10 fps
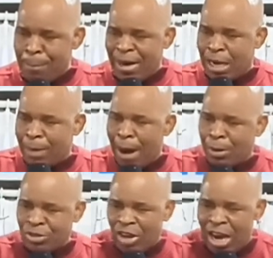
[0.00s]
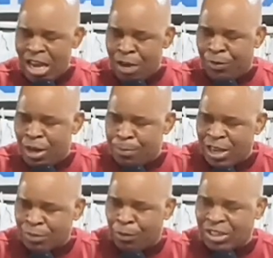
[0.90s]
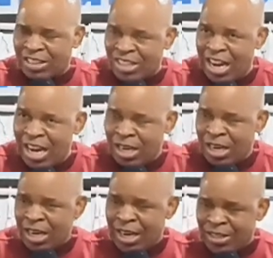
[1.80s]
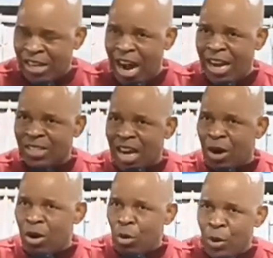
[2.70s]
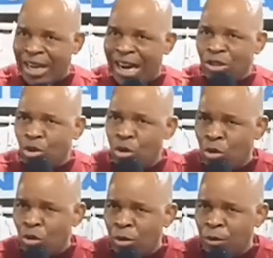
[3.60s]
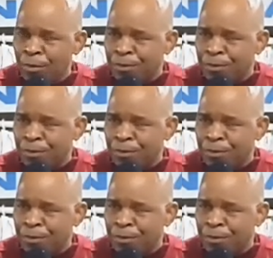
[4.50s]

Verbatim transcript: But the Bible said in Philippians 4.13, it says, we can do